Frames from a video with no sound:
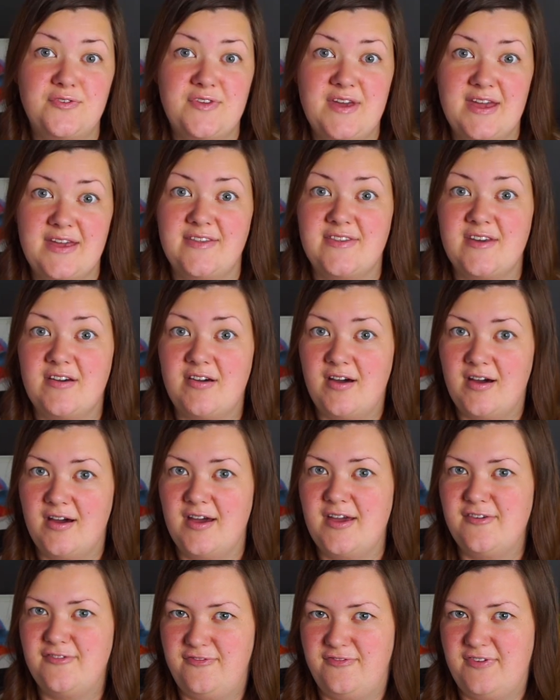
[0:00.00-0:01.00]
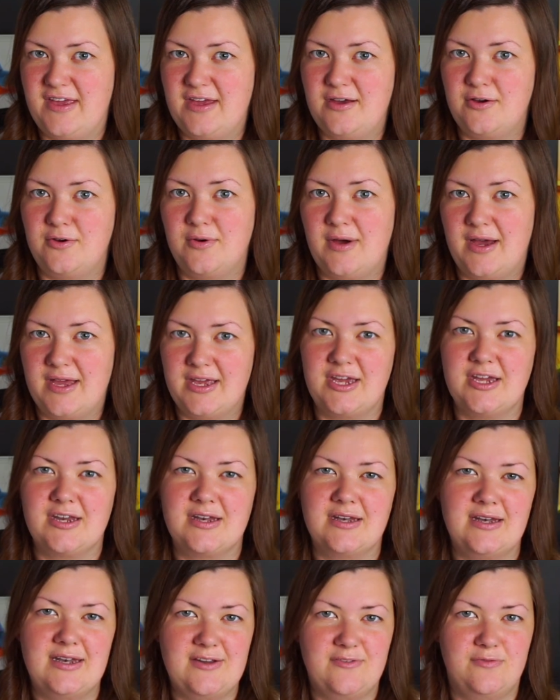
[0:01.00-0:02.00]
thing that I feel I
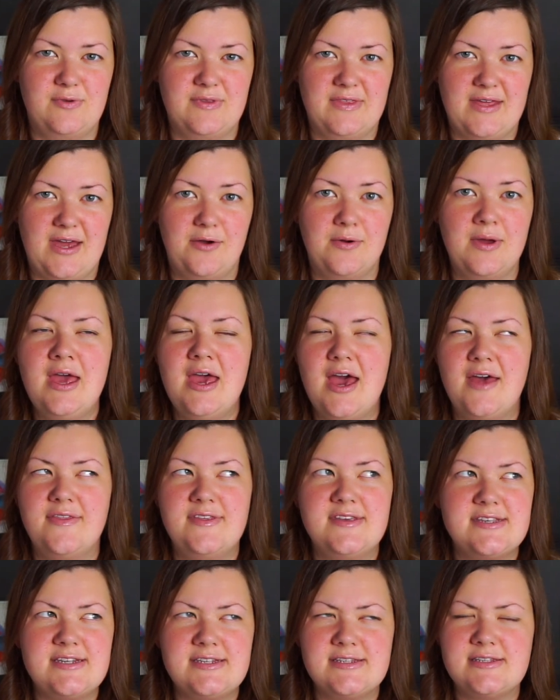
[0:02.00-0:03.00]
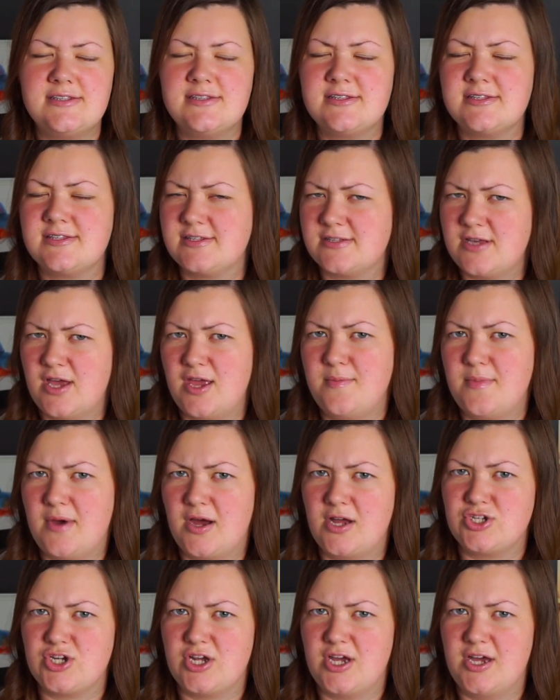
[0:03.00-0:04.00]
couldn't live without. And this isn't so
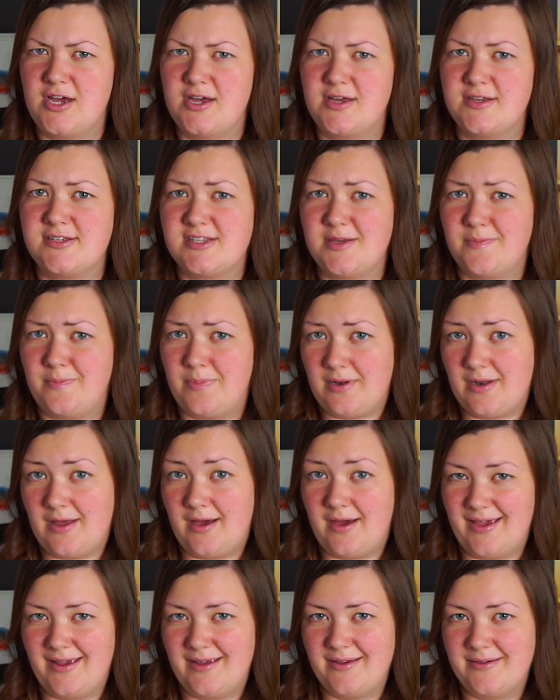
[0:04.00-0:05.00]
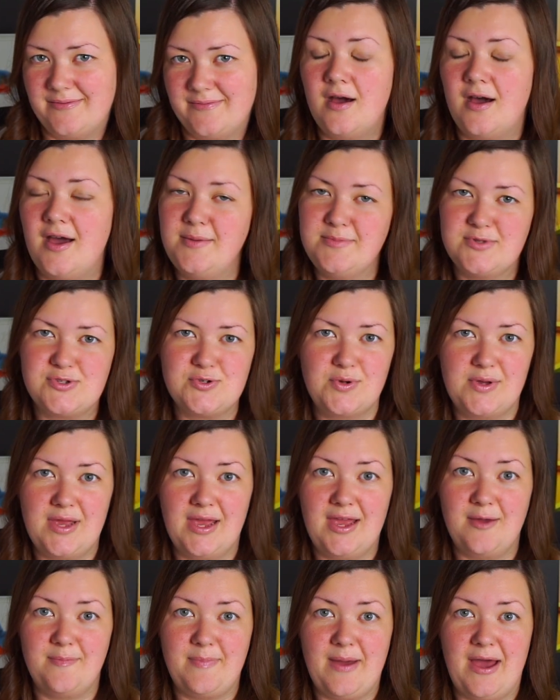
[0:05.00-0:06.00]
much a supply. I'm
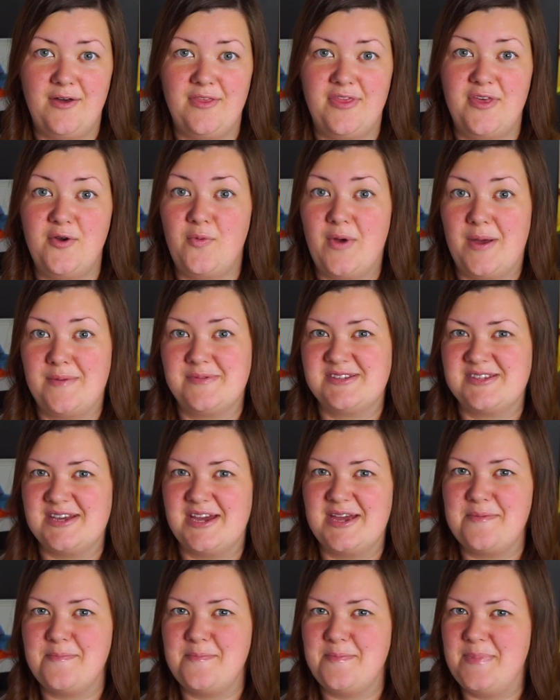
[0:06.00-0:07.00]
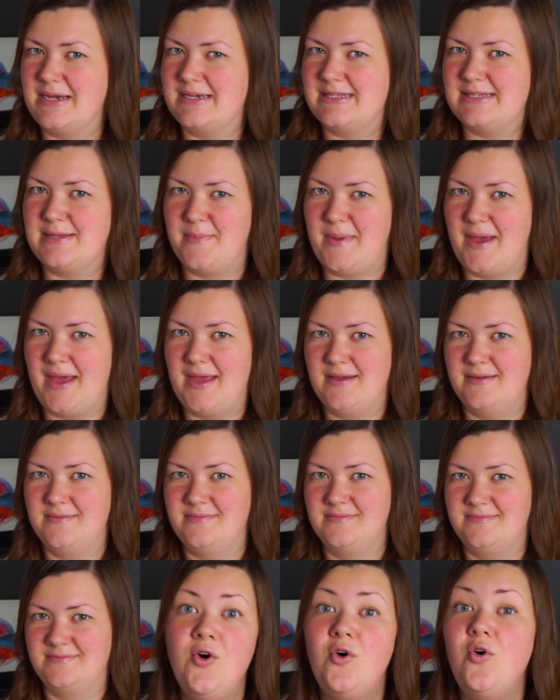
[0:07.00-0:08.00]
talking about the website Pixabay,
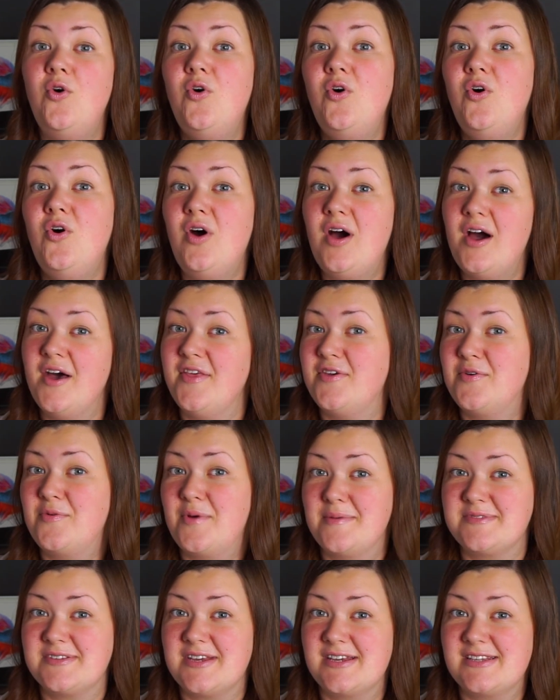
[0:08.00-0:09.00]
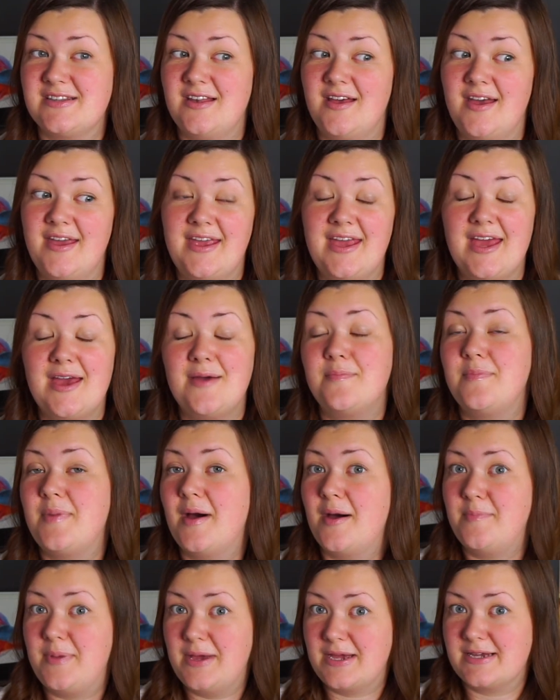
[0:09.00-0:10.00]
or other websites like it,
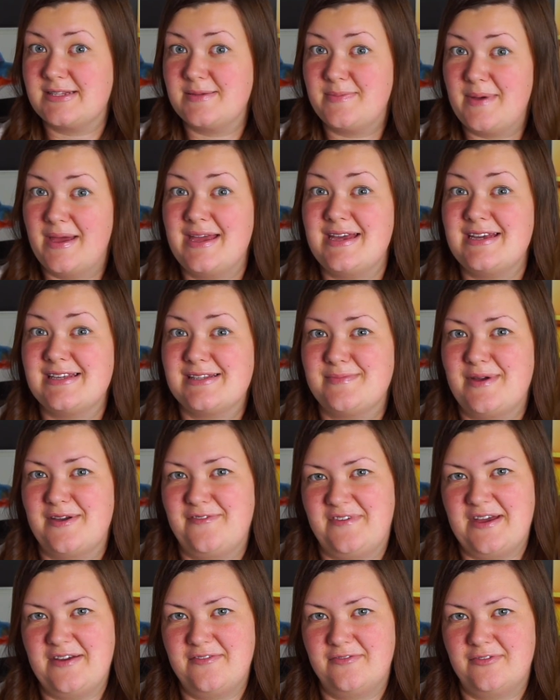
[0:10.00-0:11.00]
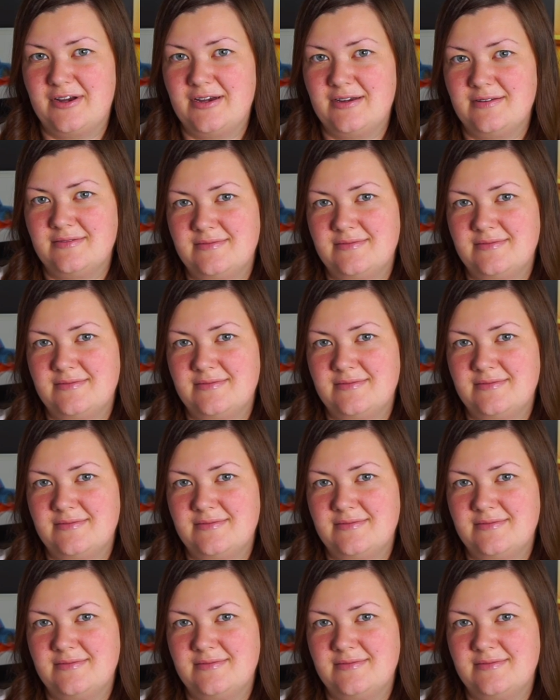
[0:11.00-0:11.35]
but Pixabay is my favorite.